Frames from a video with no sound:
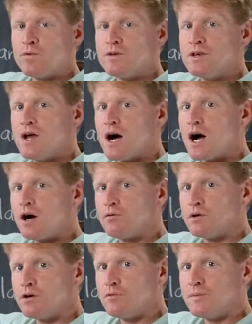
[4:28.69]

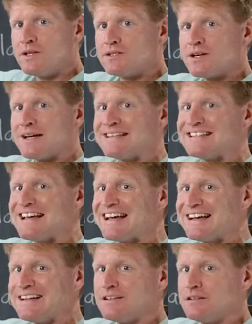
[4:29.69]
Narro means I
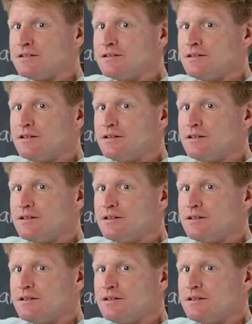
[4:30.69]
tell.